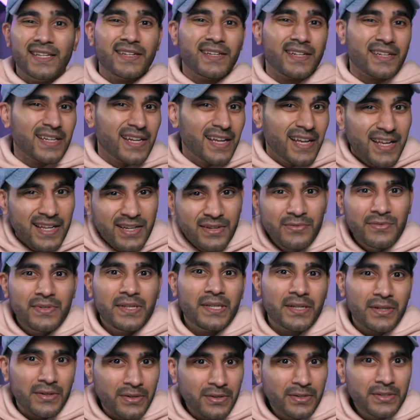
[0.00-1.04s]
they're kind of
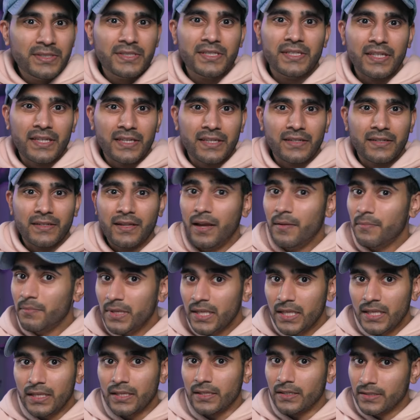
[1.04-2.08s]
encouraging it, not
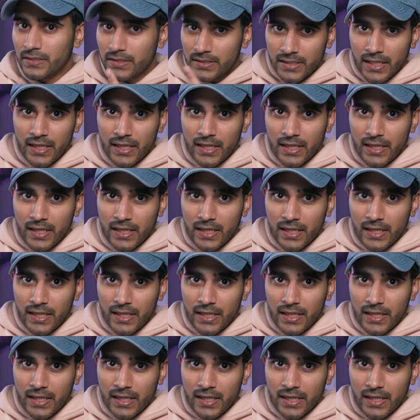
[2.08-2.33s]
me, it's